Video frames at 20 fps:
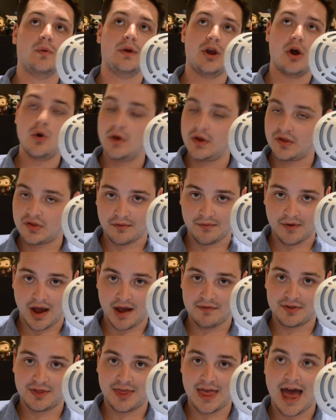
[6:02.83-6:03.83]
so we know he
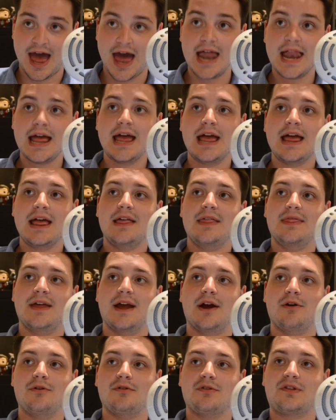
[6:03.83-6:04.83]
survives that.
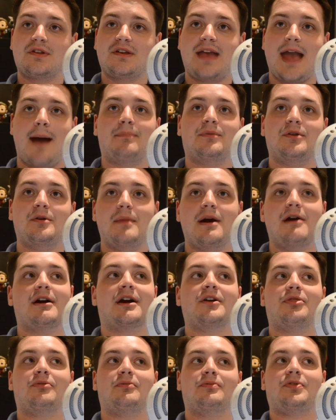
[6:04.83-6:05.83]
There's Captain
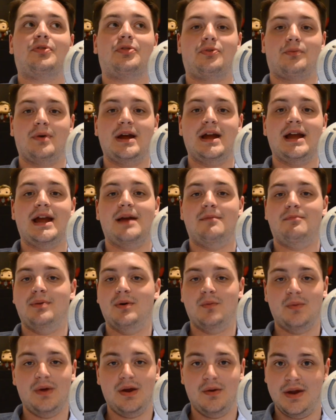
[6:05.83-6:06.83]
America 3
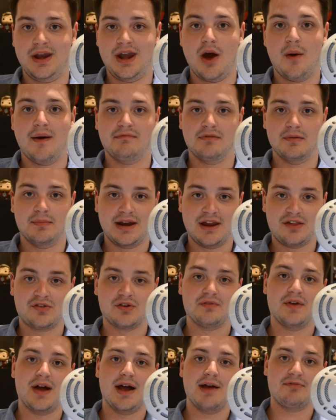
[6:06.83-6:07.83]
but we, we know
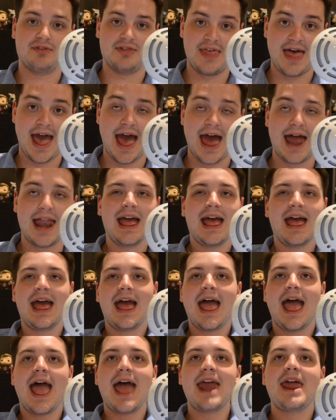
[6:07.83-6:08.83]
everybody survives that.
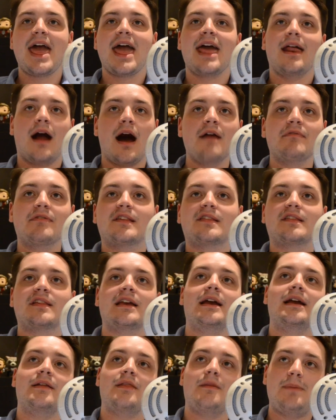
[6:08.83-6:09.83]
And,
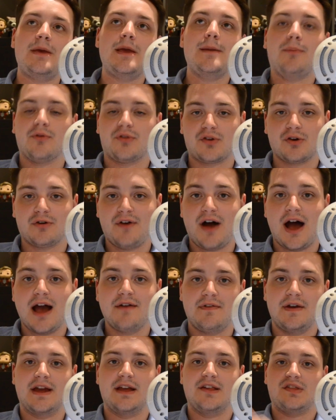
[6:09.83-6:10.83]
obviously people
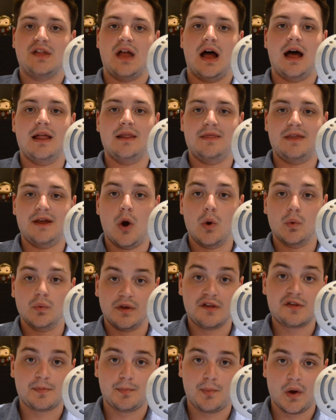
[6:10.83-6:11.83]
surviving is not the
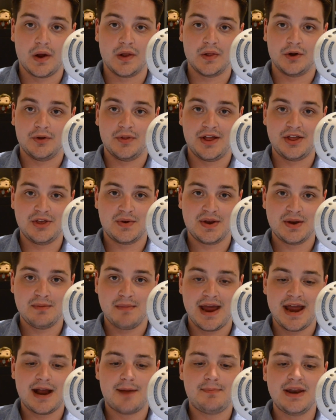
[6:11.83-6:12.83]
only spoiler that you
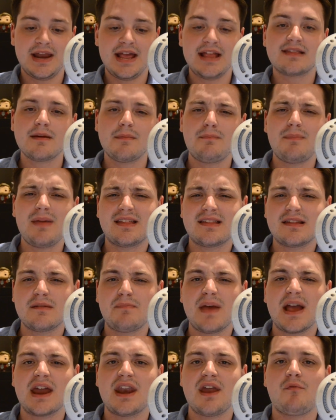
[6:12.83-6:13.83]
can make but it's a
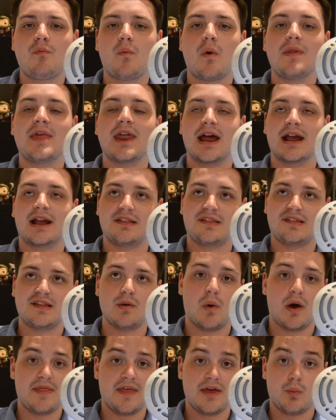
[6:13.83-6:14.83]
it's a big enough one that I
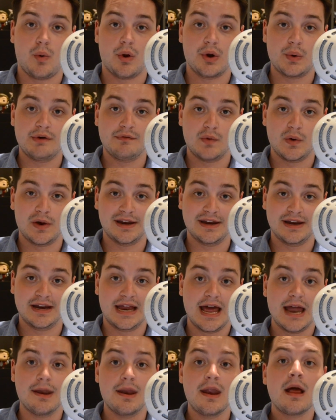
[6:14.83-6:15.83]
could see why they'd want to avoid
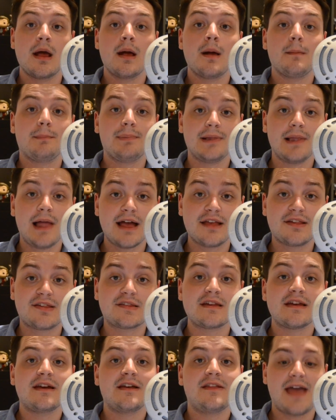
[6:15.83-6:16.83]
it again.
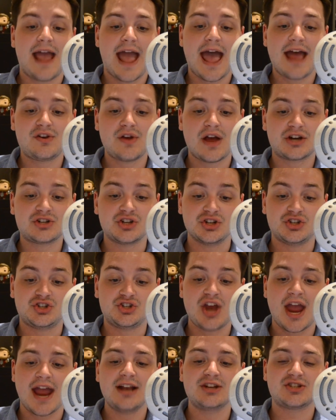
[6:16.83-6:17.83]
Plus they had to
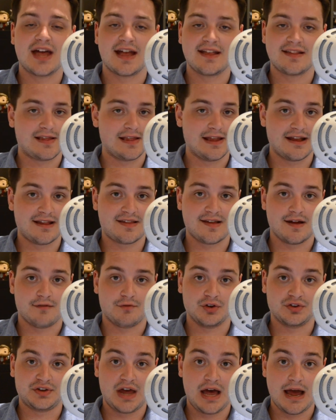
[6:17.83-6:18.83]
actually change that slate
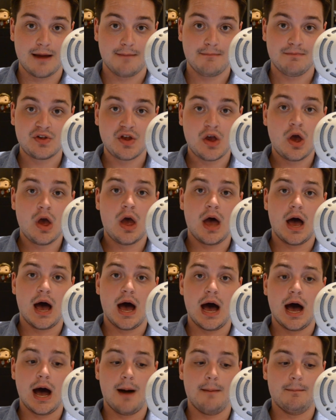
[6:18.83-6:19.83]
several times
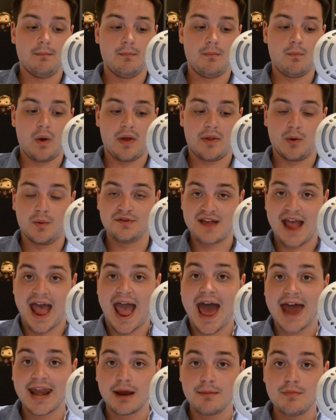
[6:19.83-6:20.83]
um, whether it
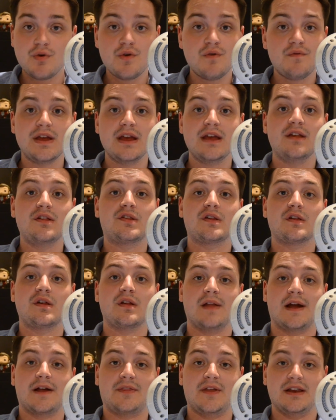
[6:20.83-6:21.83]
was adding
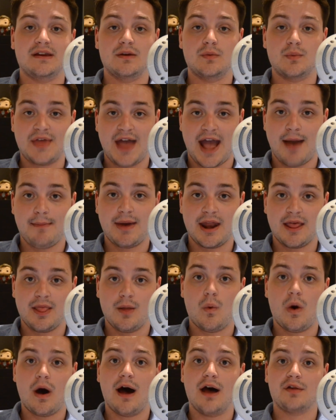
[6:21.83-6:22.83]
movies like they did with Ant
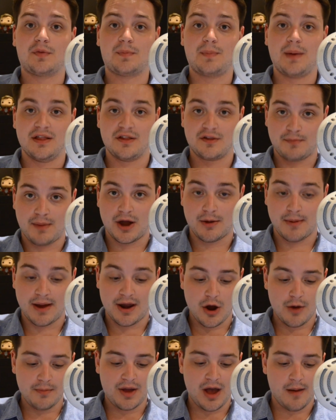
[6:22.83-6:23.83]
Man and the Wasp and
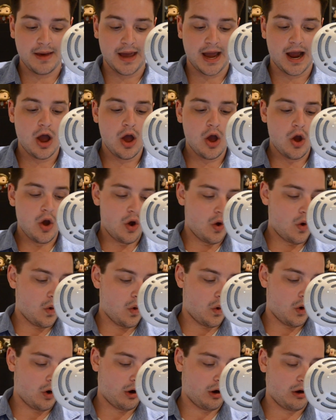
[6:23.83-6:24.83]
Spider Man Homecoming,
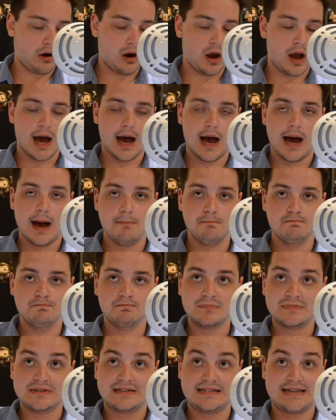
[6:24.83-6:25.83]
or
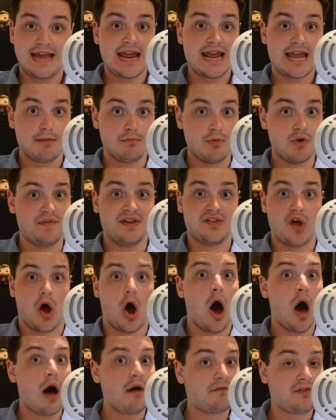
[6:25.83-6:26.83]
um, taking
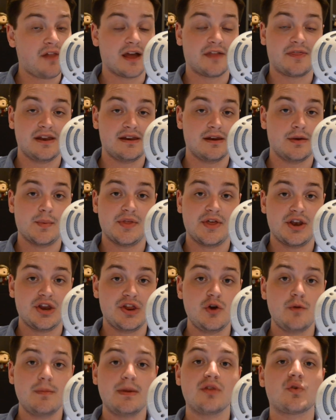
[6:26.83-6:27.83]
movies off like they did with
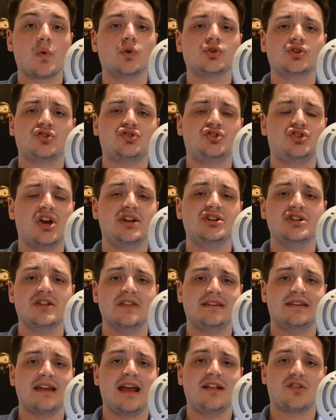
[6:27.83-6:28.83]
Inhumans or just
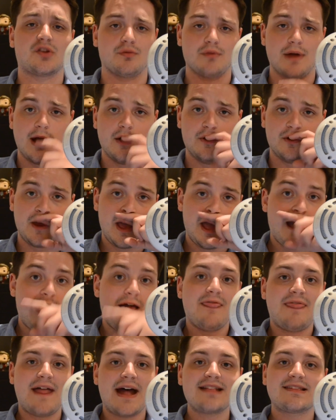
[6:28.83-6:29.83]
changing the dates around,
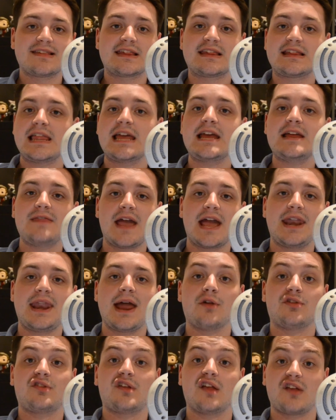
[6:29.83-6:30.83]
that slate
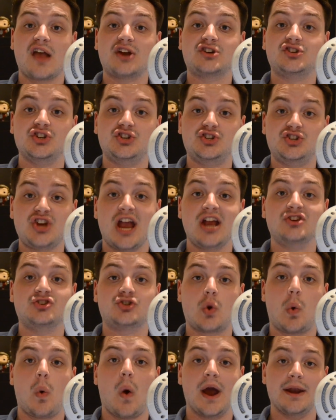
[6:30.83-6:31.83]
they announced has actually
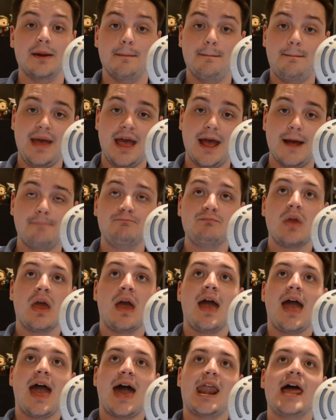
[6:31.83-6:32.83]
changed quite a bit.
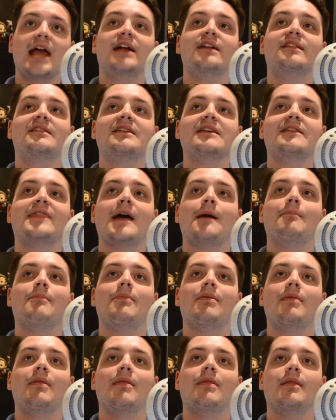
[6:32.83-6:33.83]
And I could see
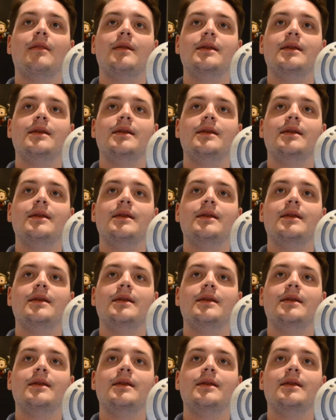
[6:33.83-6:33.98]
them